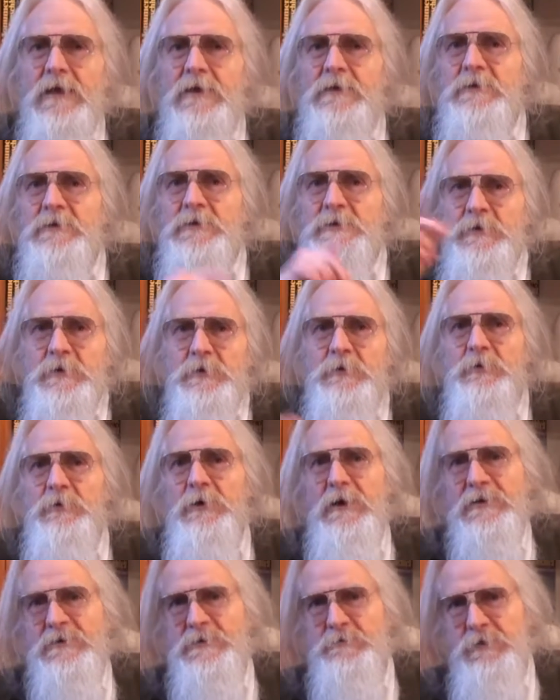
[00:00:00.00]
new
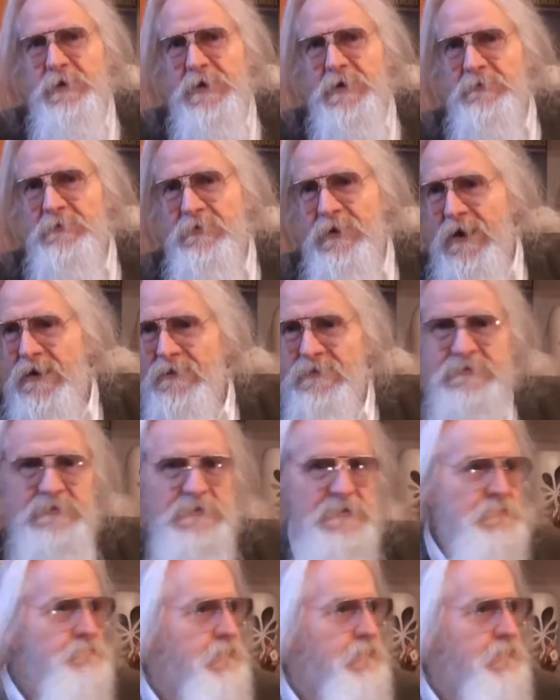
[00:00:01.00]
experiences,